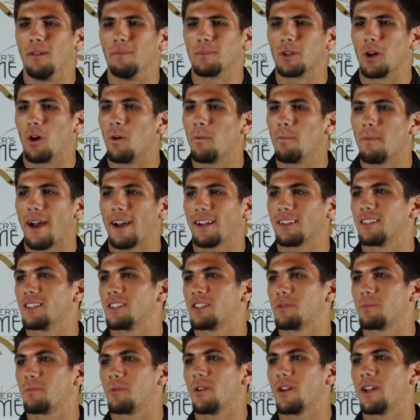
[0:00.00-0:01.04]
going back to
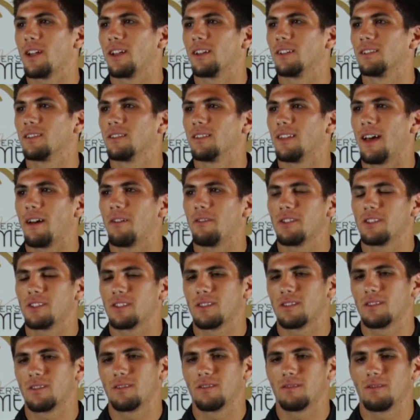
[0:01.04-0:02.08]
spring, that
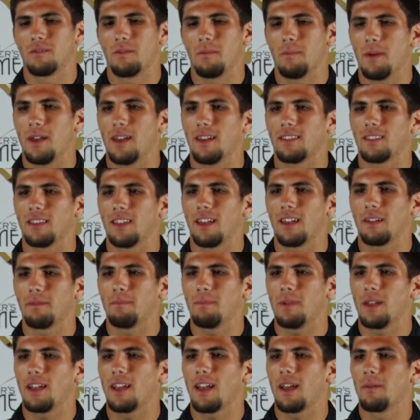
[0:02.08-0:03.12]
was the big thing,
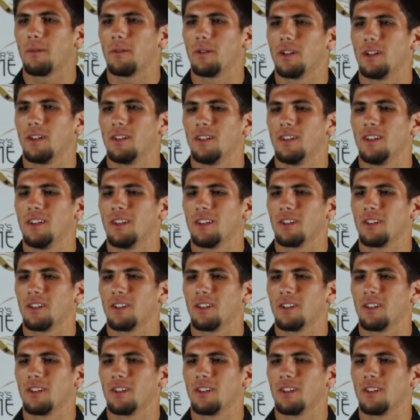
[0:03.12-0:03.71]
being able to